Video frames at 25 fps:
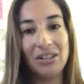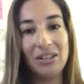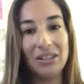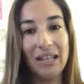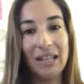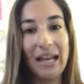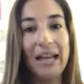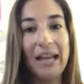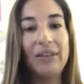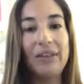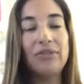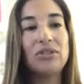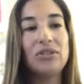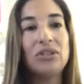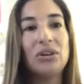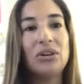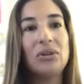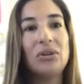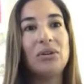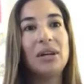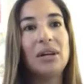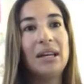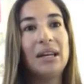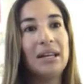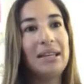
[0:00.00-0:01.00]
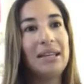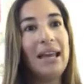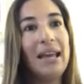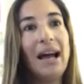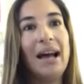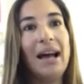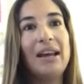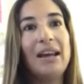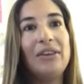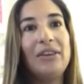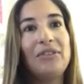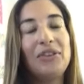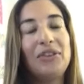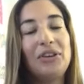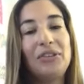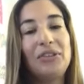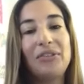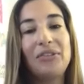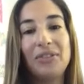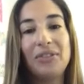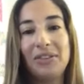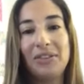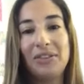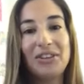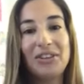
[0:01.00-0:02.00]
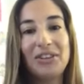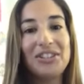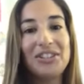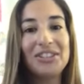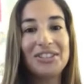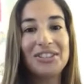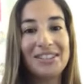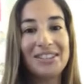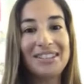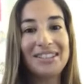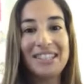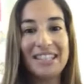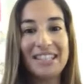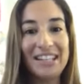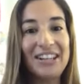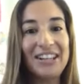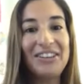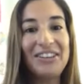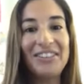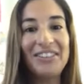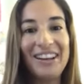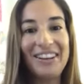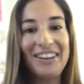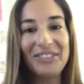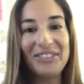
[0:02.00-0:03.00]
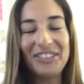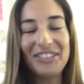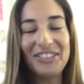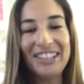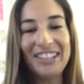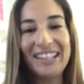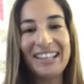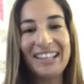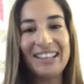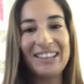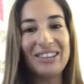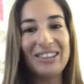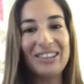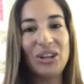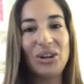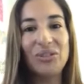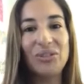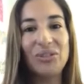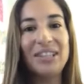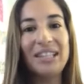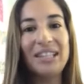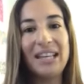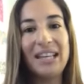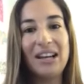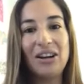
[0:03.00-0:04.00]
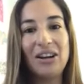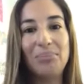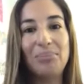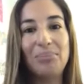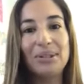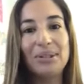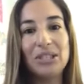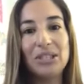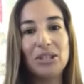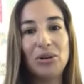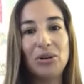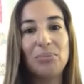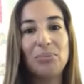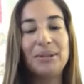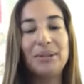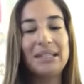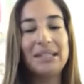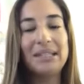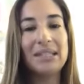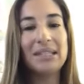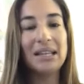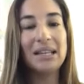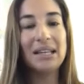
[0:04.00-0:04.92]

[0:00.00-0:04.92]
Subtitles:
life. So yeah, if you're sitting around feeling lonely, helpless, hopeless,